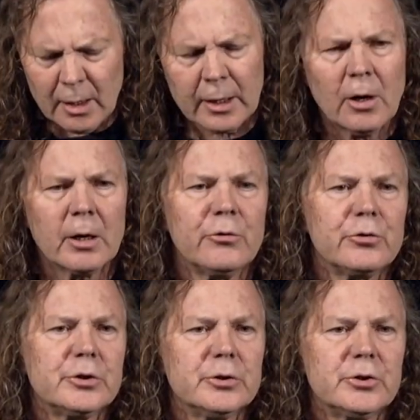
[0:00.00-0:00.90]
I got
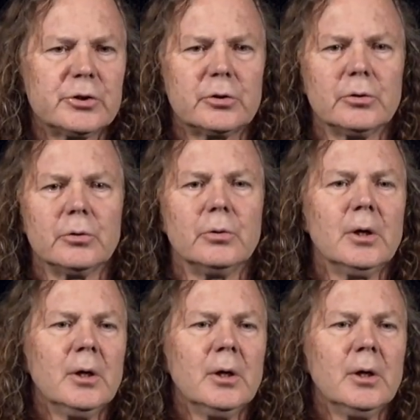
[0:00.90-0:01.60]
introduced to